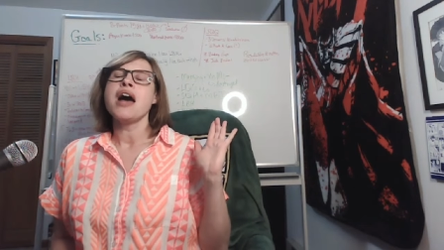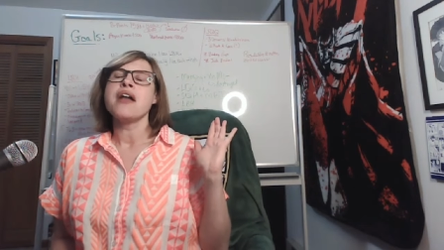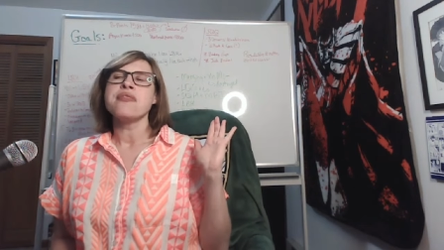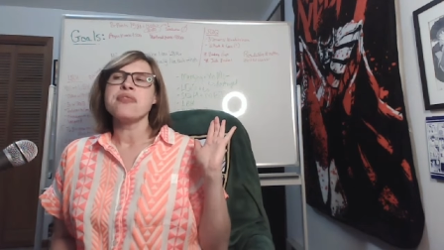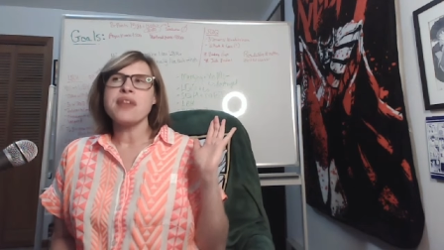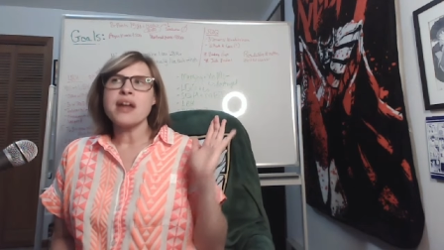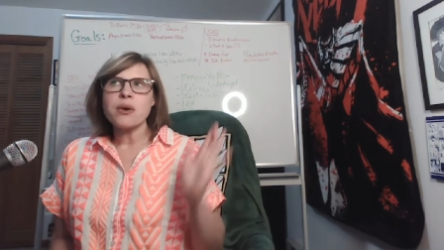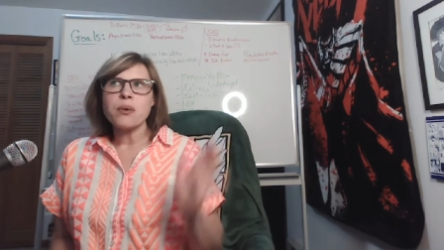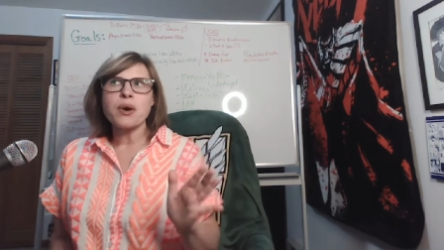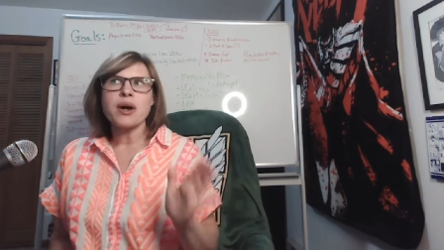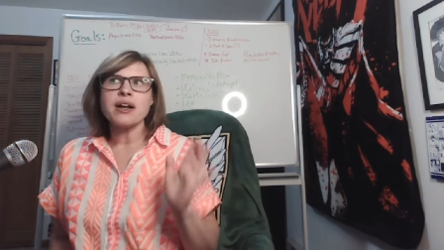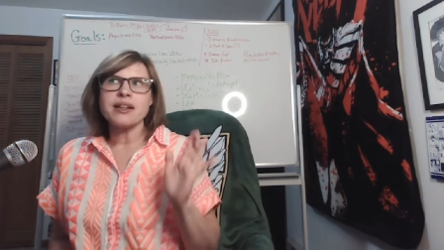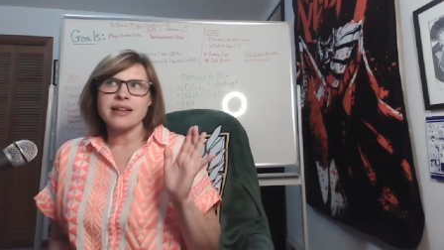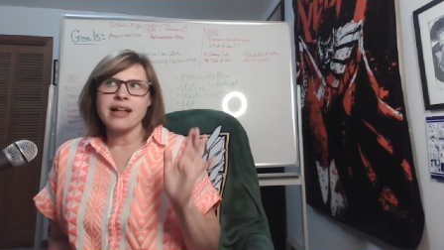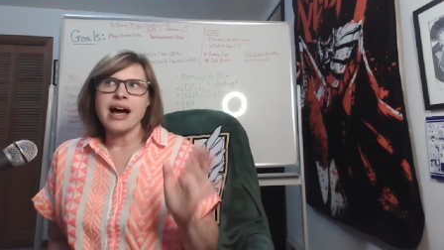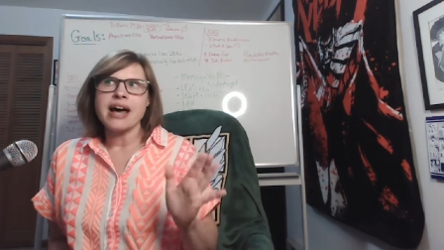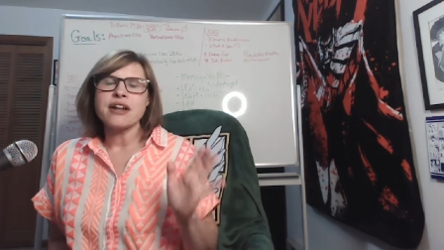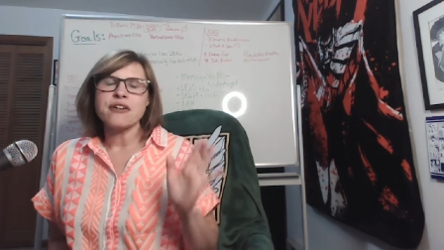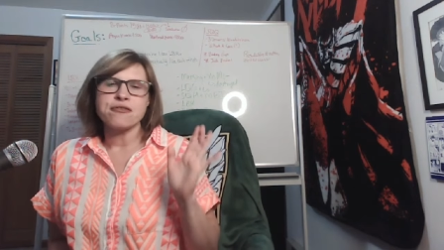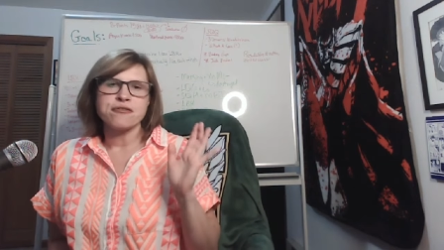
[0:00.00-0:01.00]
there were a
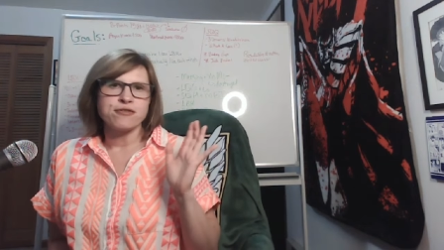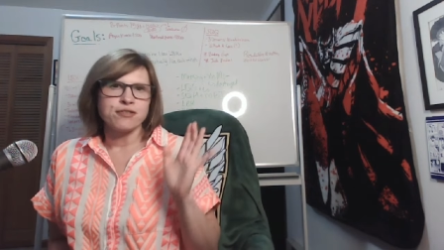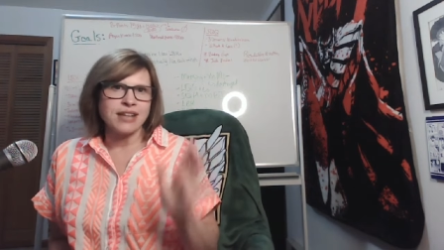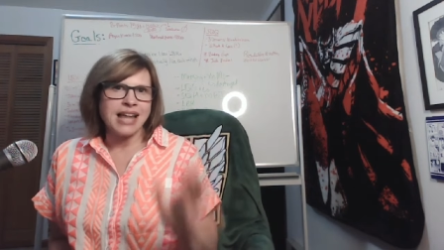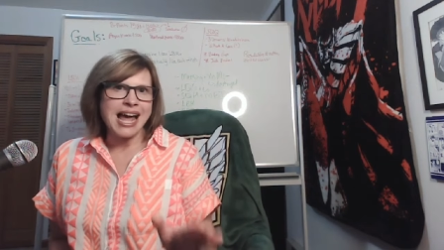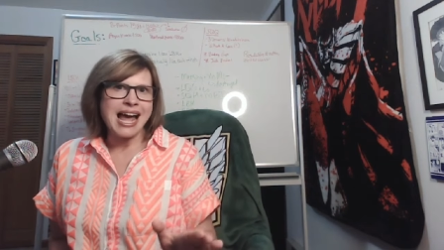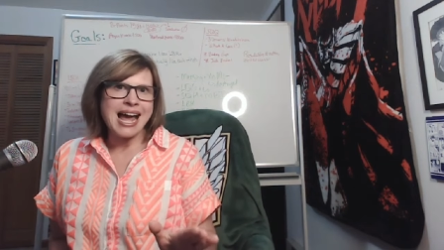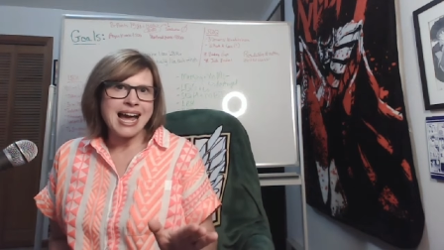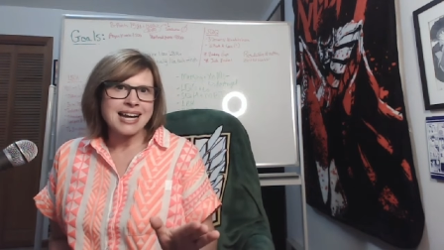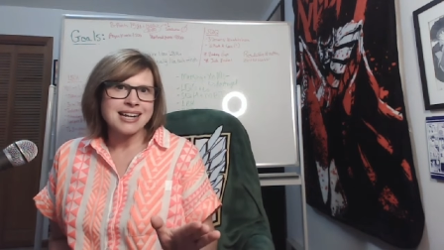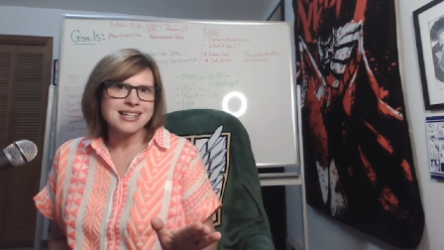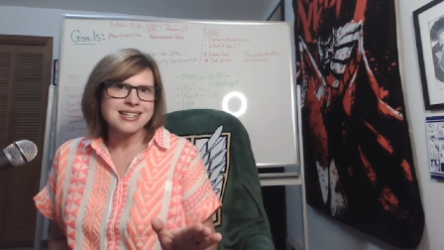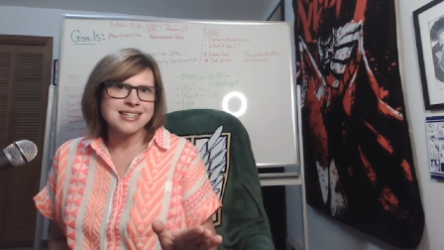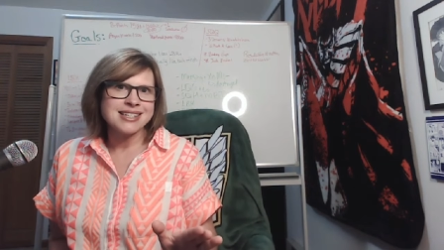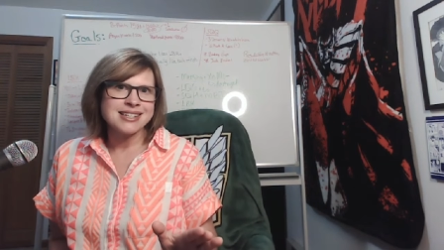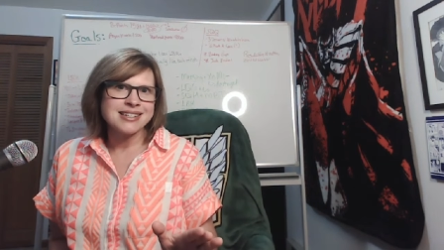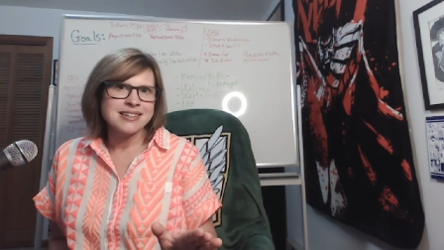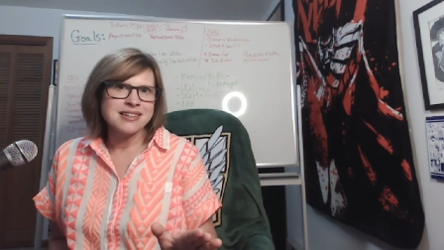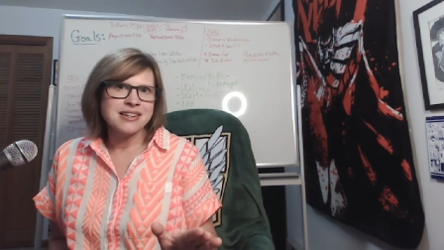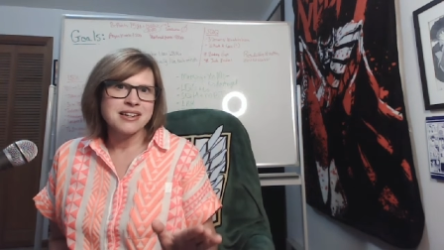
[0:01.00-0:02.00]
lot of
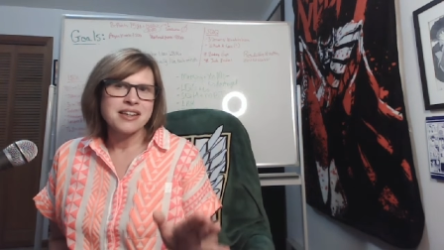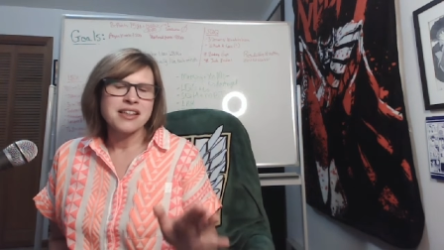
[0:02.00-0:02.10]
flags